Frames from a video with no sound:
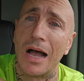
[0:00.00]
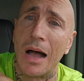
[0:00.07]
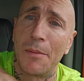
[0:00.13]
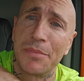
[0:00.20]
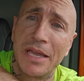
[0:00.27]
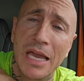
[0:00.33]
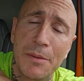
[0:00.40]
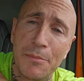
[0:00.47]

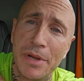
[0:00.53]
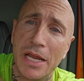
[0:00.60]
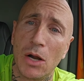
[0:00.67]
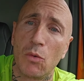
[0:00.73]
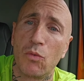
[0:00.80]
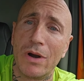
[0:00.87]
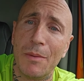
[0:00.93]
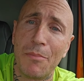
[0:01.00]
I'm getting me
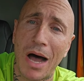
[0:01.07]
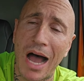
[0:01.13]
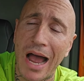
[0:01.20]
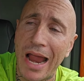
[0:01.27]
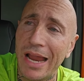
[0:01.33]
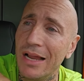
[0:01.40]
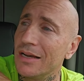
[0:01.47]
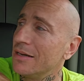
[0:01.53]
a
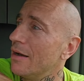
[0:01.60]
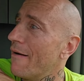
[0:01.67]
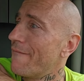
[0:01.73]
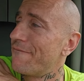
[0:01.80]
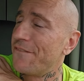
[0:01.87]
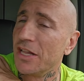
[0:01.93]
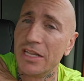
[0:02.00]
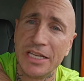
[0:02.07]
ribeye
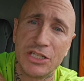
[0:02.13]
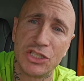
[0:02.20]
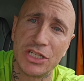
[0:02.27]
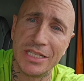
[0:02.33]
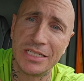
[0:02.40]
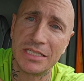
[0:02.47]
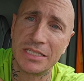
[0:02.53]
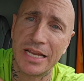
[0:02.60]
Philly
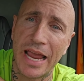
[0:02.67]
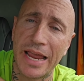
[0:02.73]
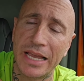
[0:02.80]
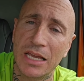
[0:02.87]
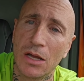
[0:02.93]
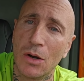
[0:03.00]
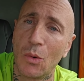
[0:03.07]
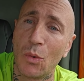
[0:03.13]

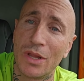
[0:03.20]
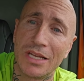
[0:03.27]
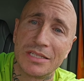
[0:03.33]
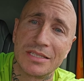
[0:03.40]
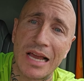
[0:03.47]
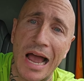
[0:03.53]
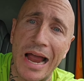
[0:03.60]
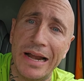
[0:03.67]
cheesesteak with
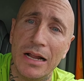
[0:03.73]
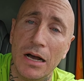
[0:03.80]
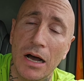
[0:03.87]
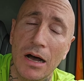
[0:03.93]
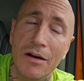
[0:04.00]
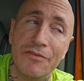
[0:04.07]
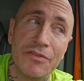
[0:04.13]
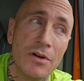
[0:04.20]
a side
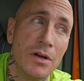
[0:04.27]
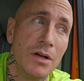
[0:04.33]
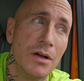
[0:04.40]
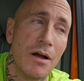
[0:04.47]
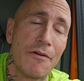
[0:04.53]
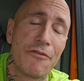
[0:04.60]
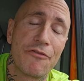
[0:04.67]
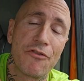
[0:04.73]
of
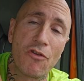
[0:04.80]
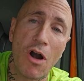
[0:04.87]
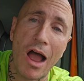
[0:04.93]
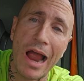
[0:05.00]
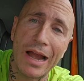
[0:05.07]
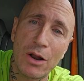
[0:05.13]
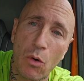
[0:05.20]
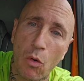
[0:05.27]

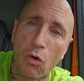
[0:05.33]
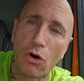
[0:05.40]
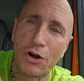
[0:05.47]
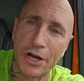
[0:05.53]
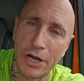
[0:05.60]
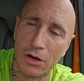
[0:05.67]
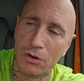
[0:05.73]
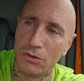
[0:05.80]
fried
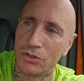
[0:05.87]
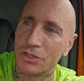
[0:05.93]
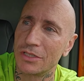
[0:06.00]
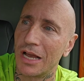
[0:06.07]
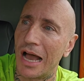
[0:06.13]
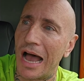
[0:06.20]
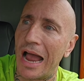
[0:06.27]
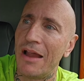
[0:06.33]

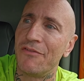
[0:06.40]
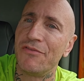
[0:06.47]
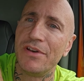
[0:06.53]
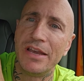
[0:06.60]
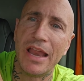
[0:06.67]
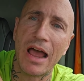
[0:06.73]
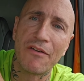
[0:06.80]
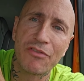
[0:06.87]
Oreos. I've
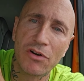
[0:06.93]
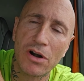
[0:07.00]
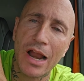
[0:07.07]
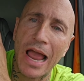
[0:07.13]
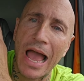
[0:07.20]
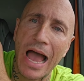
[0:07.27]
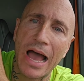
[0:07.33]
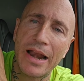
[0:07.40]
never
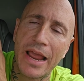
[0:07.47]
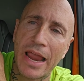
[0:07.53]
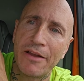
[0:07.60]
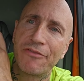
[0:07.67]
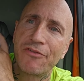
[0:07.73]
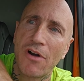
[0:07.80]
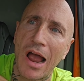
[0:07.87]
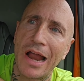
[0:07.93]
had
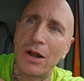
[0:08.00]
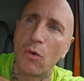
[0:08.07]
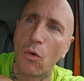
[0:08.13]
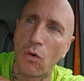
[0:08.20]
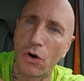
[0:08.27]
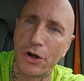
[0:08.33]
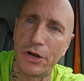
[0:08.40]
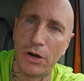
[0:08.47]
a fried
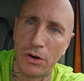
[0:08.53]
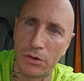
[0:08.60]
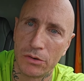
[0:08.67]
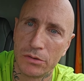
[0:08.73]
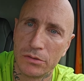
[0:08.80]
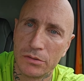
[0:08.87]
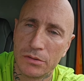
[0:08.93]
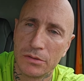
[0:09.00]

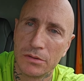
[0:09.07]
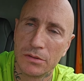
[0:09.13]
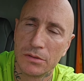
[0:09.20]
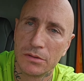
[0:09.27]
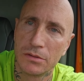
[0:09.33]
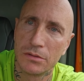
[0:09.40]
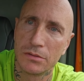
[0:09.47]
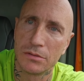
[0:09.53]
Oreo.
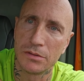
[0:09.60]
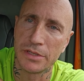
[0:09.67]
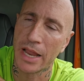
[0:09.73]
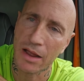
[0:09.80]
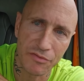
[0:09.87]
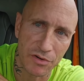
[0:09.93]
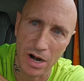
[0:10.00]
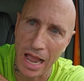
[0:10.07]

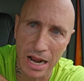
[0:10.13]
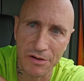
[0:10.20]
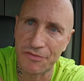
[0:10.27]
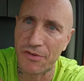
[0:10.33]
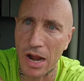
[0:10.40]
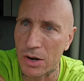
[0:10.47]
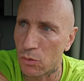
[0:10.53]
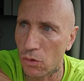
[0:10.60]
Never had a
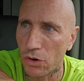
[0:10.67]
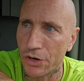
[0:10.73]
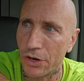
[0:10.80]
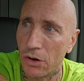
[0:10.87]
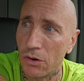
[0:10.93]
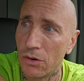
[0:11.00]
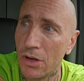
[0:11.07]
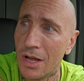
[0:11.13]
fried
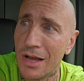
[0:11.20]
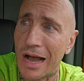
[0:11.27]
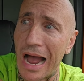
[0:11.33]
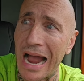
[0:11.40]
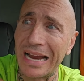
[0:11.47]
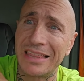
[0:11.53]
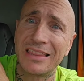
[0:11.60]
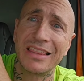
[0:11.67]
Oreo.
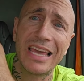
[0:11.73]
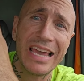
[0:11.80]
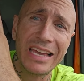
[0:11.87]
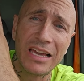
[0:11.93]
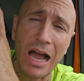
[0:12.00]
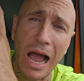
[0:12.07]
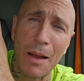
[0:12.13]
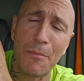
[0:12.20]
I
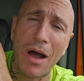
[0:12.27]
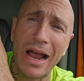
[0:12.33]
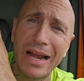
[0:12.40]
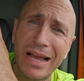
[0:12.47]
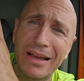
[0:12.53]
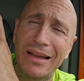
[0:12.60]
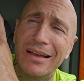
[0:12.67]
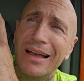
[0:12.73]
think I
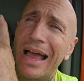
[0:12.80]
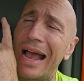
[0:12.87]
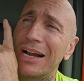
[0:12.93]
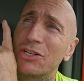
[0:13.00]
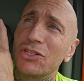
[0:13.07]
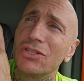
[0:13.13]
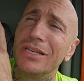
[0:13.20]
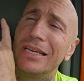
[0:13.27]
might have
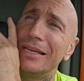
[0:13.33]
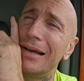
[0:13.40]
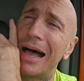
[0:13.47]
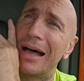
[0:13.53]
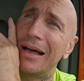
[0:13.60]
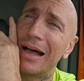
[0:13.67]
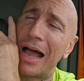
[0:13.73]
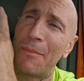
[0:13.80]
actually,
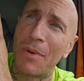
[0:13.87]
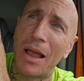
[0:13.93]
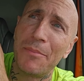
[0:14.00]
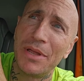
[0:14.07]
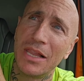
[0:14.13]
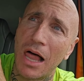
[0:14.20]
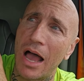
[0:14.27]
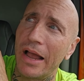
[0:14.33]
I
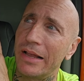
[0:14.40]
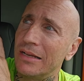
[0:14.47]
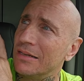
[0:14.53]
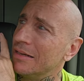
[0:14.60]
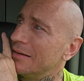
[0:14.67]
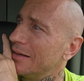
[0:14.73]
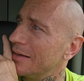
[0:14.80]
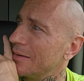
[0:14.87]
might be lying.